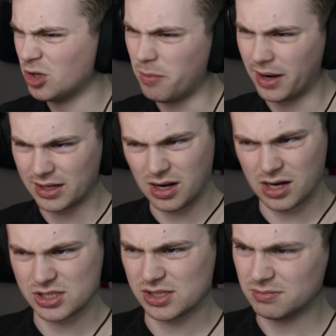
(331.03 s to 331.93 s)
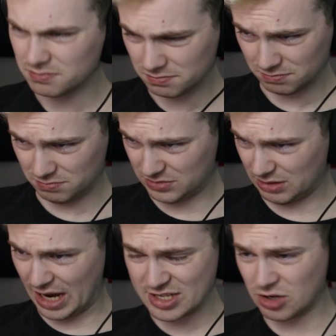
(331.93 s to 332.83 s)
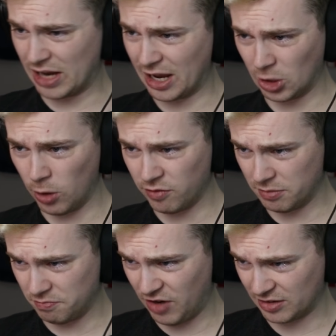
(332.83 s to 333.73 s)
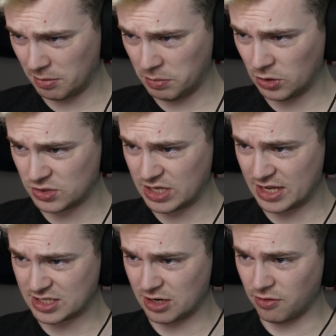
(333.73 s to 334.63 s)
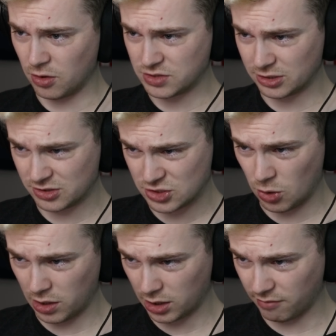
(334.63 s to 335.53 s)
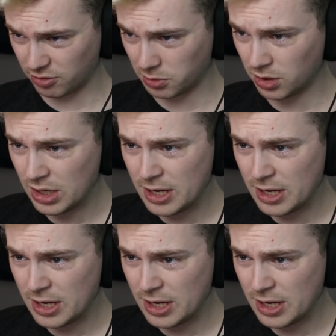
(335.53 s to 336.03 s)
Oh my gosh. I still can't get over the fact that Mino's dancing in those. It looks so uncomfortable.